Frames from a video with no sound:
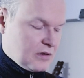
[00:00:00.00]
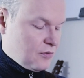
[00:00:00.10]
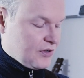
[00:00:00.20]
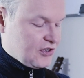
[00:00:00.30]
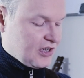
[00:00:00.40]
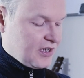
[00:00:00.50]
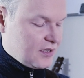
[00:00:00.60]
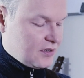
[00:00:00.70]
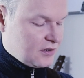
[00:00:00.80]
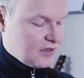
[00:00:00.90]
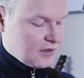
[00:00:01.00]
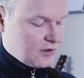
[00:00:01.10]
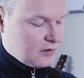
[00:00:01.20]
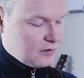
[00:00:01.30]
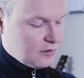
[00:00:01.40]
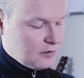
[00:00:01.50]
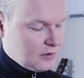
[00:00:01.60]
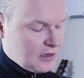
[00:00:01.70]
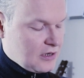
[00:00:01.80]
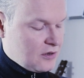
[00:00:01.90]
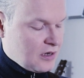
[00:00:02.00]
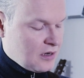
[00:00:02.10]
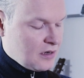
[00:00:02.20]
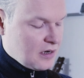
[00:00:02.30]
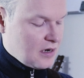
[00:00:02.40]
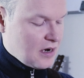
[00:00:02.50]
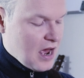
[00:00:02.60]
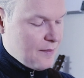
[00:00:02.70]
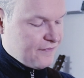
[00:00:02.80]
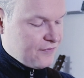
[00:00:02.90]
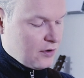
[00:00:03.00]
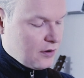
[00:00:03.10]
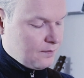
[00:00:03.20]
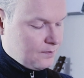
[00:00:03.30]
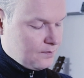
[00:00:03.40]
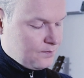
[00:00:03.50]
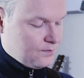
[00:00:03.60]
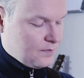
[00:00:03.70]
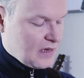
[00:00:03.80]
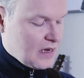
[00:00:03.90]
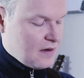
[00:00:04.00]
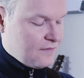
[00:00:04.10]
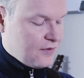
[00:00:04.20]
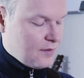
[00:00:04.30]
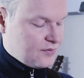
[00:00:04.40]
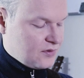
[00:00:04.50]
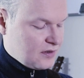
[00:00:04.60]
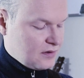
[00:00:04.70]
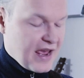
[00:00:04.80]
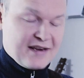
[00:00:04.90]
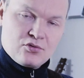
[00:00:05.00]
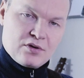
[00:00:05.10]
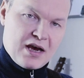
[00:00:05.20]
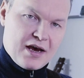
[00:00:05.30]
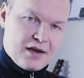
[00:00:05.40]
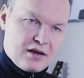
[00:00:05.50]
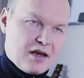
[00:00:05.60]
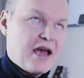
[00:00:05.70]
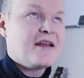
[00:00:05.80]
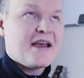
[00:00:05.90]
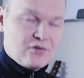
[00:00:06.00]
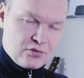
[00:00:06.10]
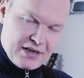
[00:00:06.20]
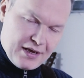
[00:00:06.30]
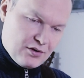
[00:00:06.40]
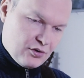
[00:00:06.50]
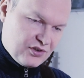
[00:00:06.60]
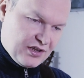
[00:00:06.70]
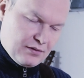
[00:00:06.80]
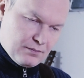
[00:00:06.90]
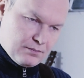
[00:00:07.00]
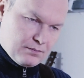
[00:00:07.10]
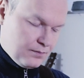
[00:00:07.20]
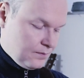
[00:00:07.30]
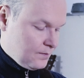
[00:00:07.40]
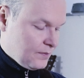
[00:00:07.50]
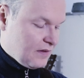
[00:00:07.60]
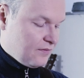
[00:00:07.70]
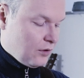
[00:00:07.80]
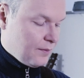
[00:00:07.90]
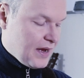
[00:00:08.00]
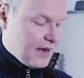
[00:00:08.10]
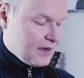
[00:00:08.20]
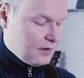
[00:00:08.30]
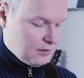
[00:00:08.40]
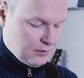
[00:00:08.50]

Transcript: Which is this. Hammer from 8 to 9, 8 to 10 on D, followed by